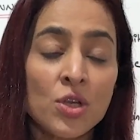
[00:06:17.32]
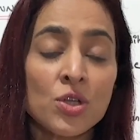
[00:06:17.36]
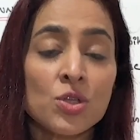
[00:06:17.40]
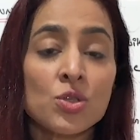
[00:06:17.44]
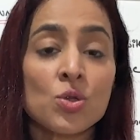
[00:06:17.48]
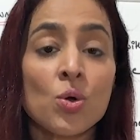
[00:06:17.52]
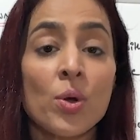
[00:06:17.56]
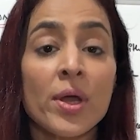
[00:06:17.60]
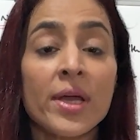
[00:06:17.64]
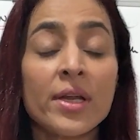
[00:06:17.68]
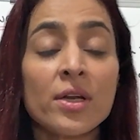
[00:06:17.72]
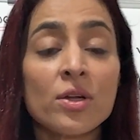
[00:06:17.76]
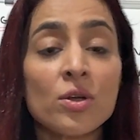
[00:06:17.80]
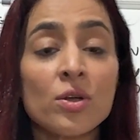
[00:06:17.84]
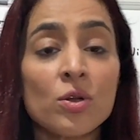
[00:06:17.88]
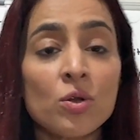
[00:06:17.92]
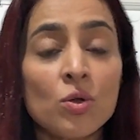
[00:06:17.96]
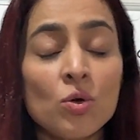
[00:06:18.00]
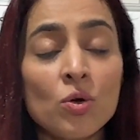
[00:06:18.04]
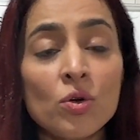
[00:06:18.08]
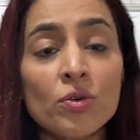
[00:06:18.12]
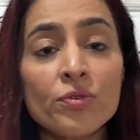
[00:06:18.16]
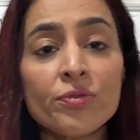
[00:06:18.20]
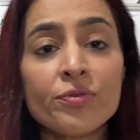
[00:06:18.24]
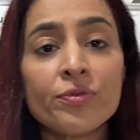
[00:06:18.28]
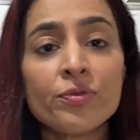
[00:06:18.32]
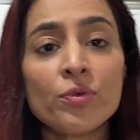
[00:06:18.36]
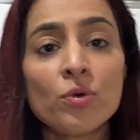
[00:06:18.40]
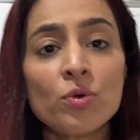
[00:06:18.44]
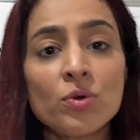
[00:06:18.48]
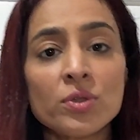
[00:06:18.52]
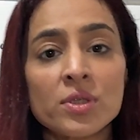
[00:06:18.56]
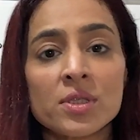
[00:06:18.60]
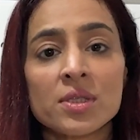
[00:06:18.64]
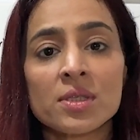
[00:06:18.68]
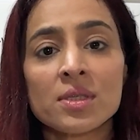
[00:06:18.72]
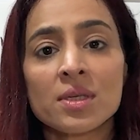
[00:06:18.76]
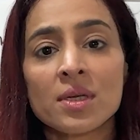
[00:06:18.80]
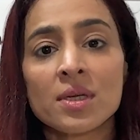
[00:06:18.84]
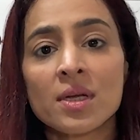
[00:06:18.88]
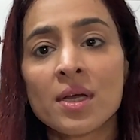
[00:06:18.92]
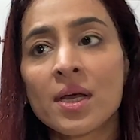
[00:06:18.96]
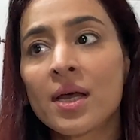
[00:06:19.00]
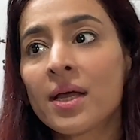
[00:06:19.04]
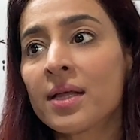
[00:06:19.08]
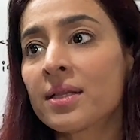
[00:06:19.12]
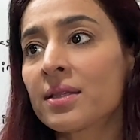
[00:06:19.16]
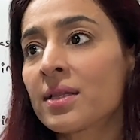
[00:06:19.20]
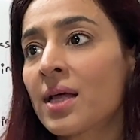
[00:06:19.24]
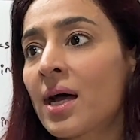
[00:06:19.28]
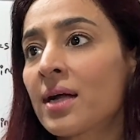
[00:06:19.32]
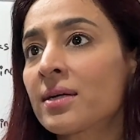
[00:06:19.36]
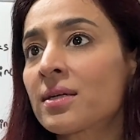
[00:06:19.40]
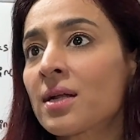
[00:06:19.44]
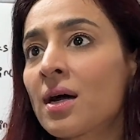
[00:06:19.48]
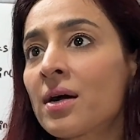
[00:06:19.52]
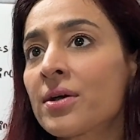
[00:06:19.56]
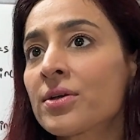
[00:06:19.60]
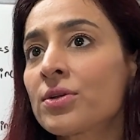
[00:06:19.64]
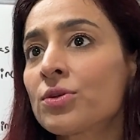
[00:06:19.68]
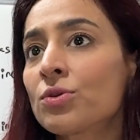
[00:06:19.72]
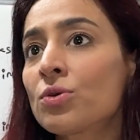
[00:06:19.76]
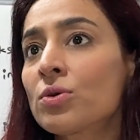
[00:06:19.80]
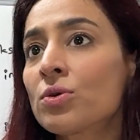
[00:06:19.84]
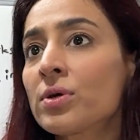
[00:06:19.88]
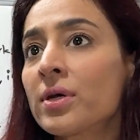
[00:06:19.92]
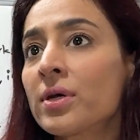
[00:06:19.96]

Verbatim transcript: So include foods that are you know